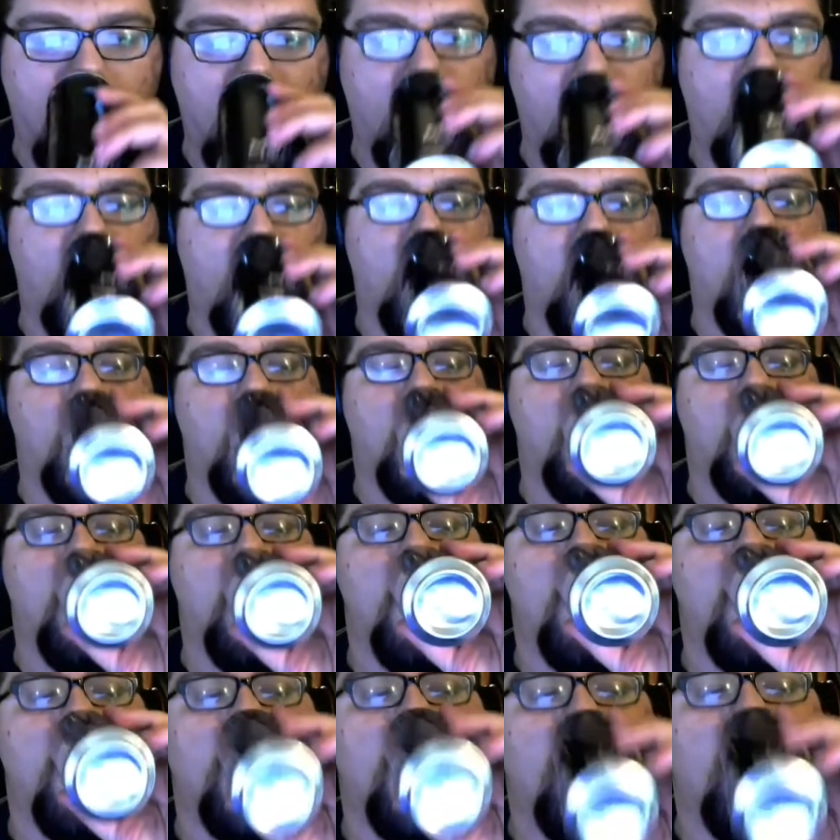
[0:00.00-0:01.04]
So a
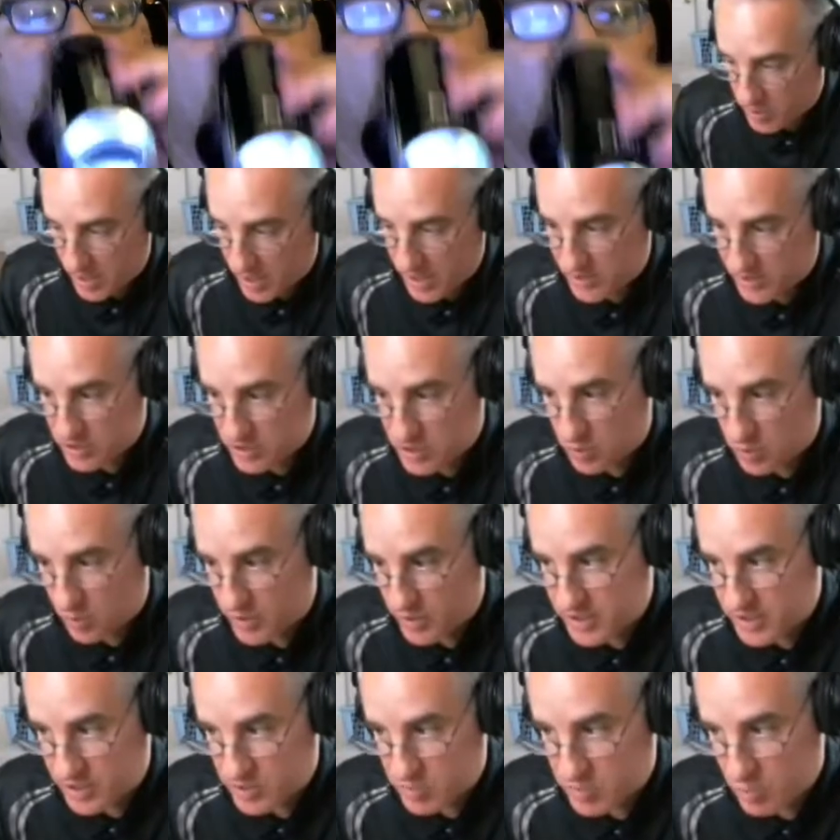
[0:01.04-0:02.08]
fighter with a
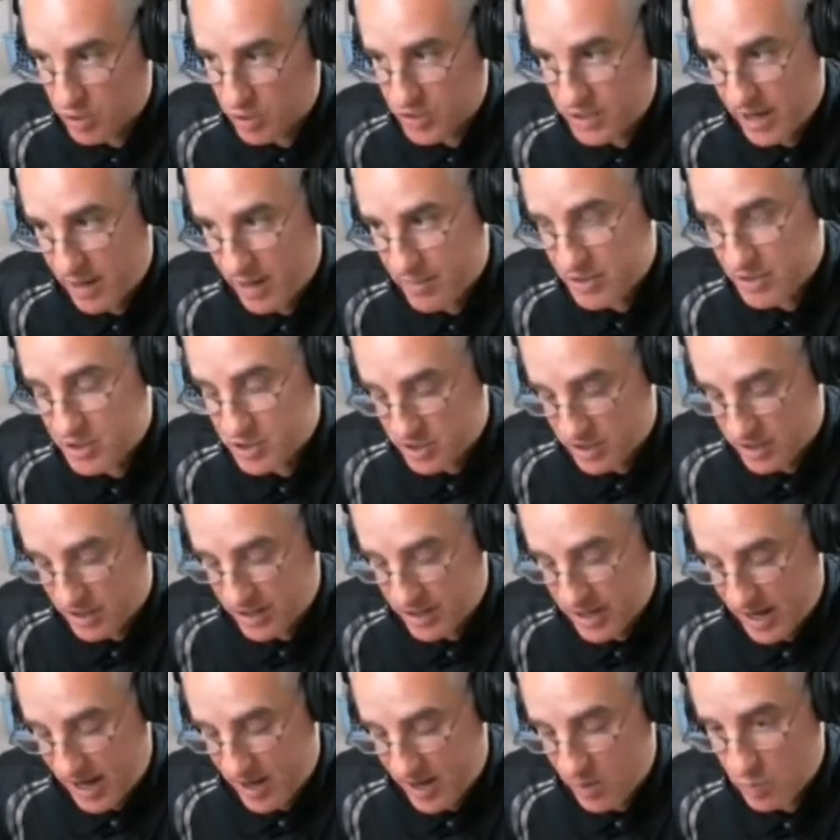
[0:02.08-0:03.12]
two-handed sword does
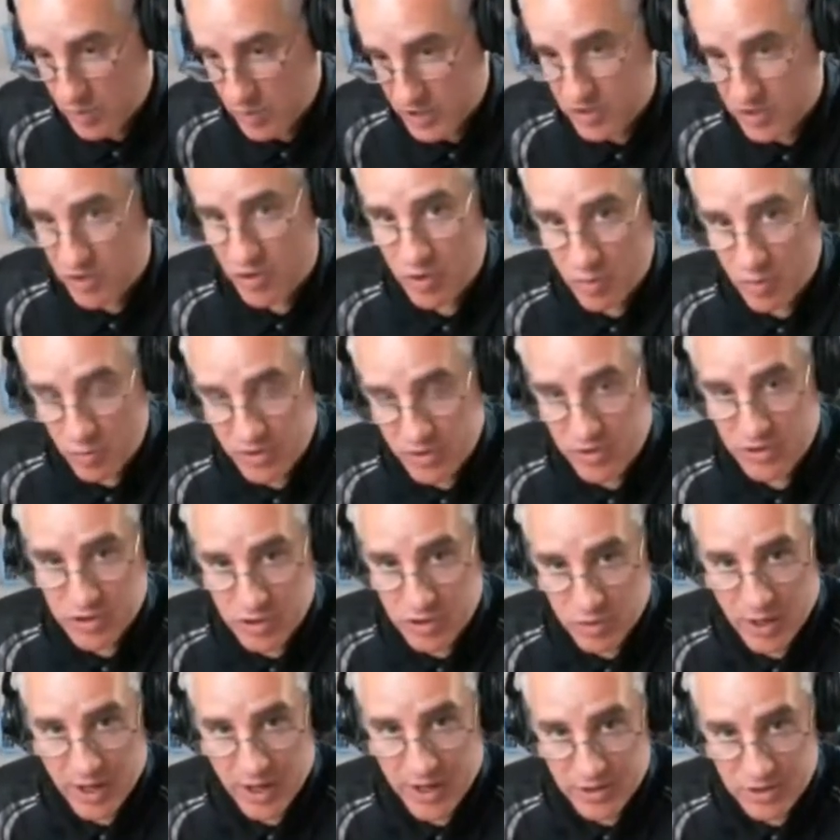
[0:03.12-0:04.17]
more damage than a
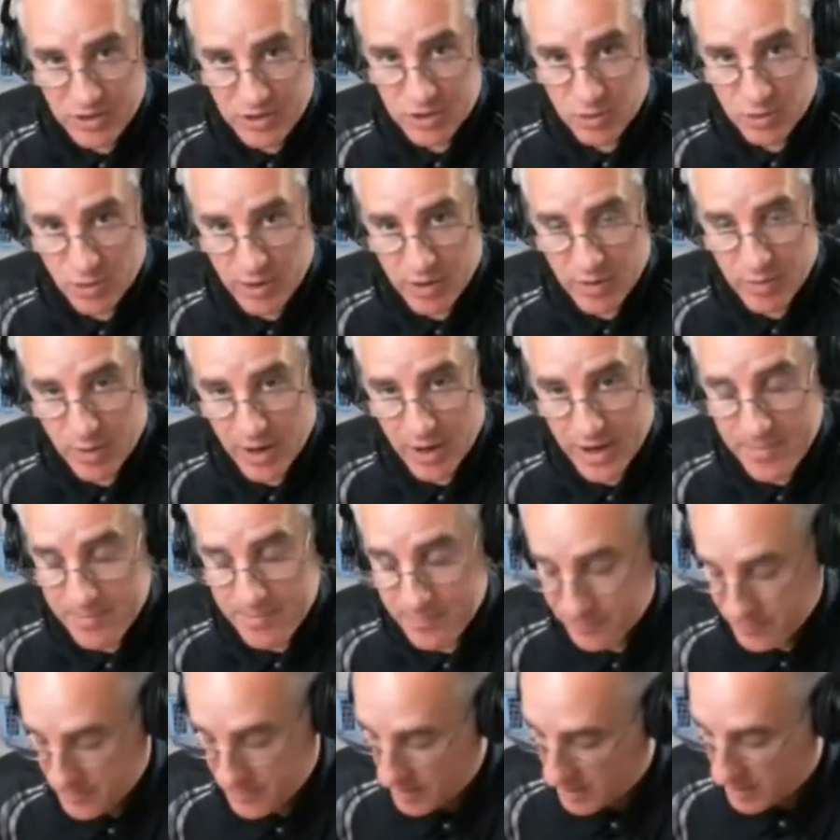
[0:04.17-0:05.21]
wizard with a
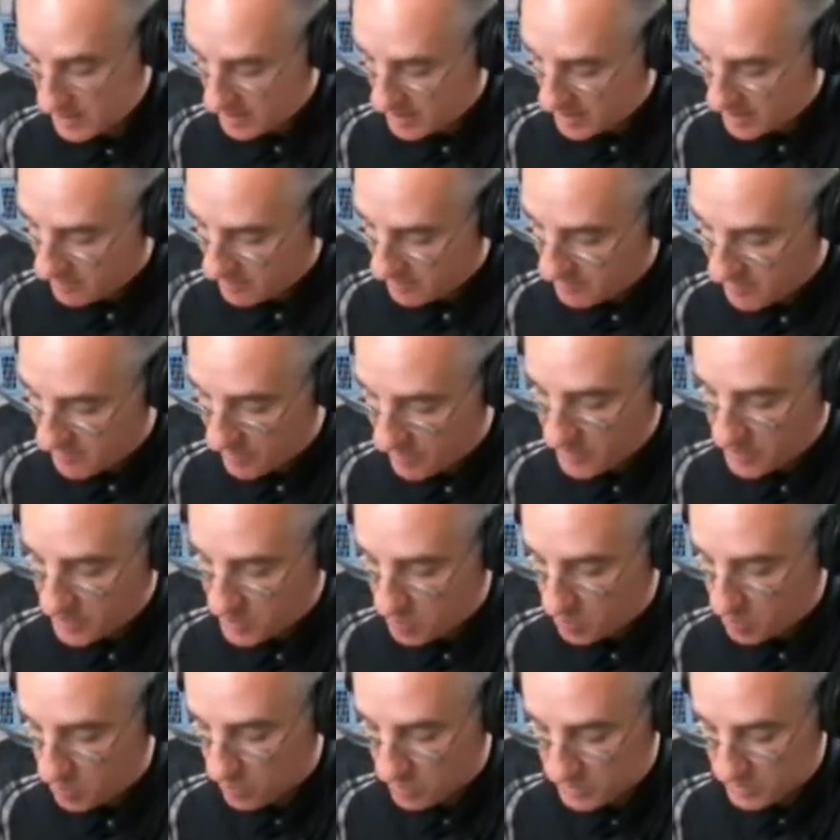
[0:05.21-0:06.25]
two-handed sword. Right?
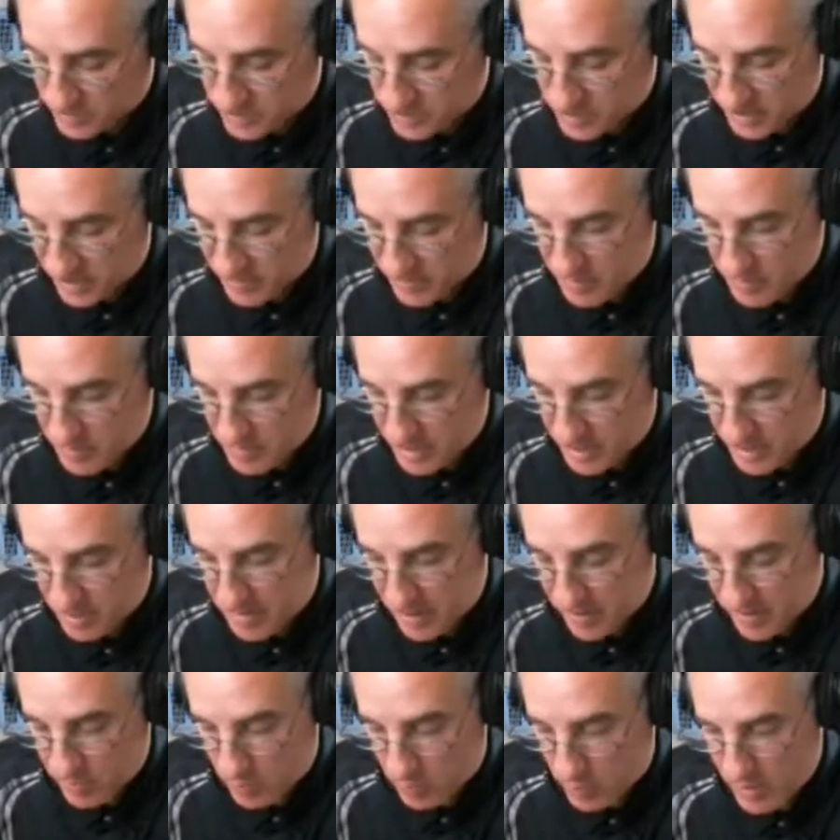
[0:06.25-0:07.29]
Very cool.
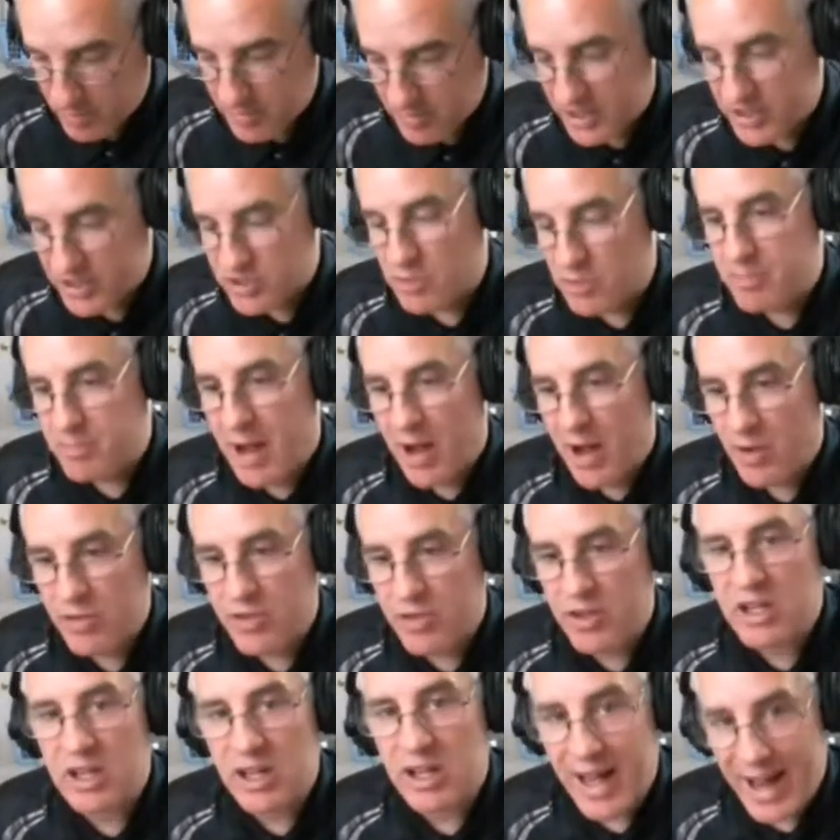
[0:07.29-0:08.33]
Instead of it being about the weapon,
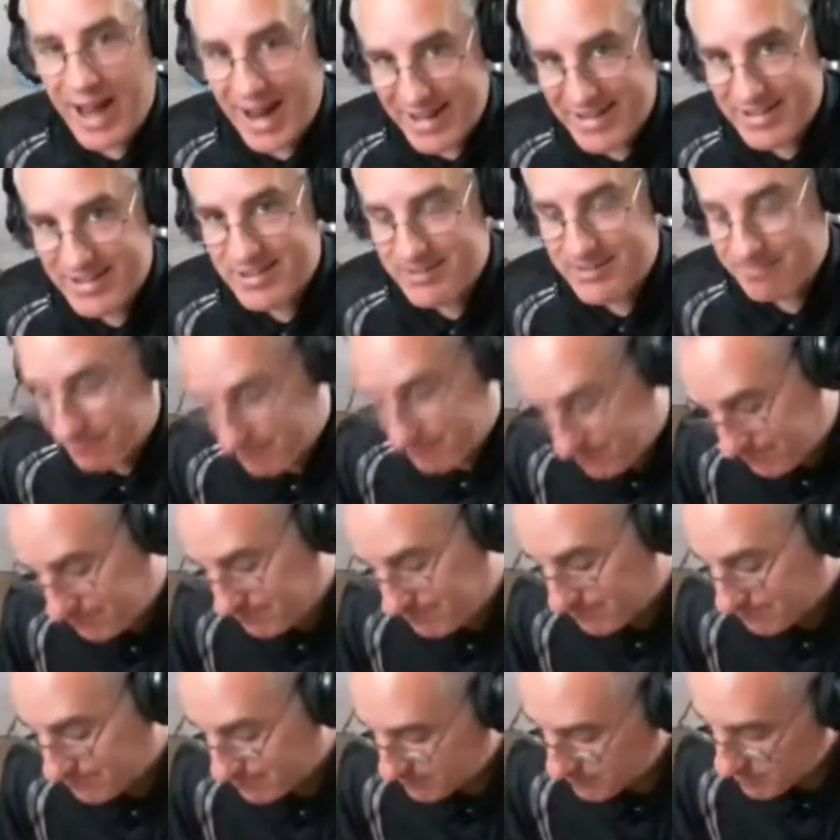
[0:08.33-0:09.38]
it's about the
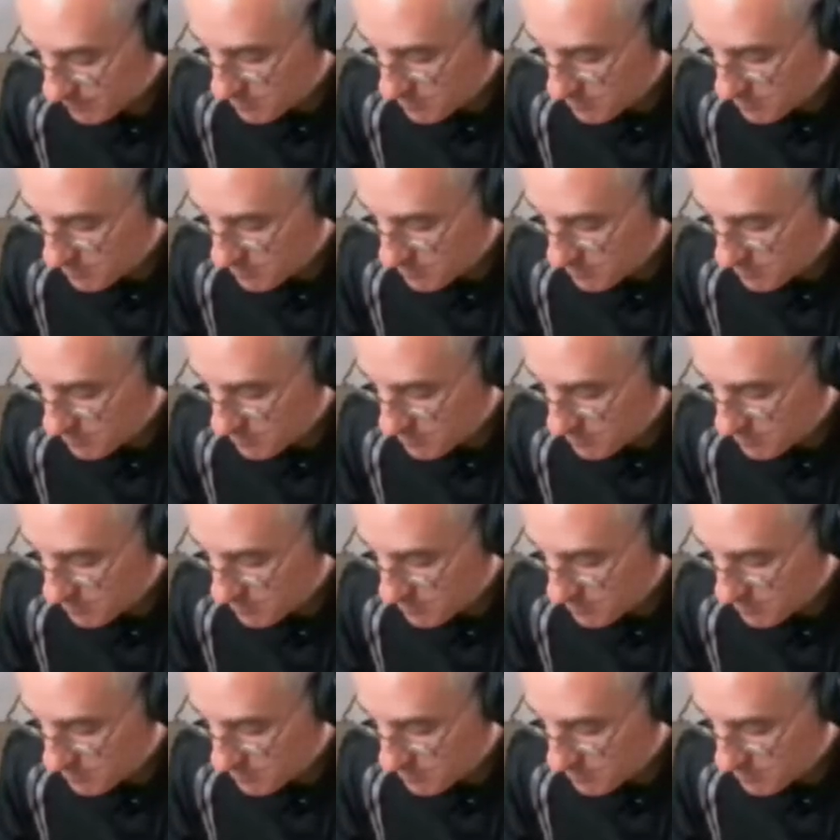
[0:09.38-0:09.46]
class.